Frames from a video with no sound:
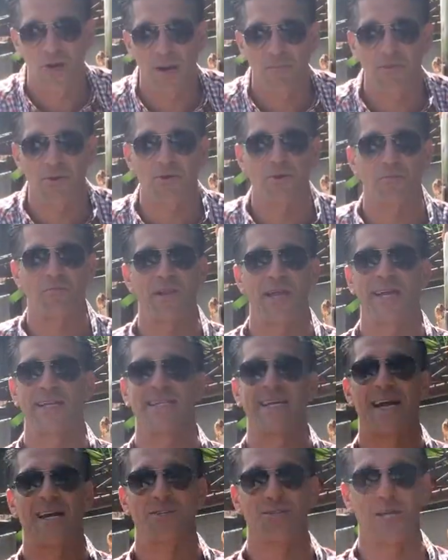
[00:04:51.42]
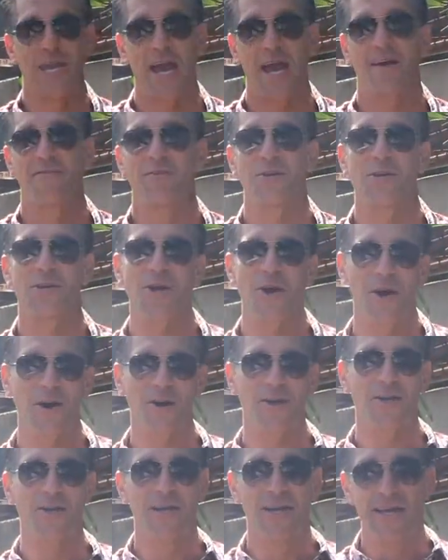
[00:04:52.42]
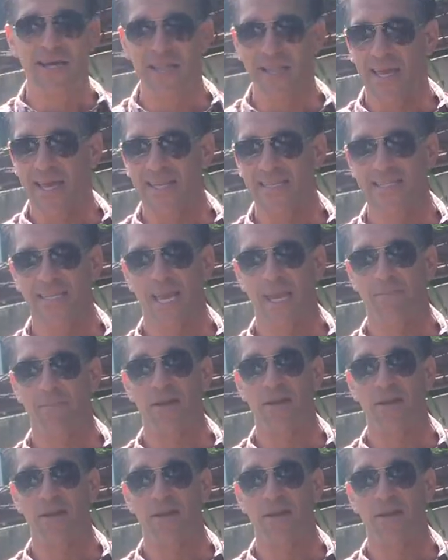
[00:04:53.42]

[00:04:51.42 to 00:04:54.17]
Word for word: tropical plant to actually have in your garden landscape,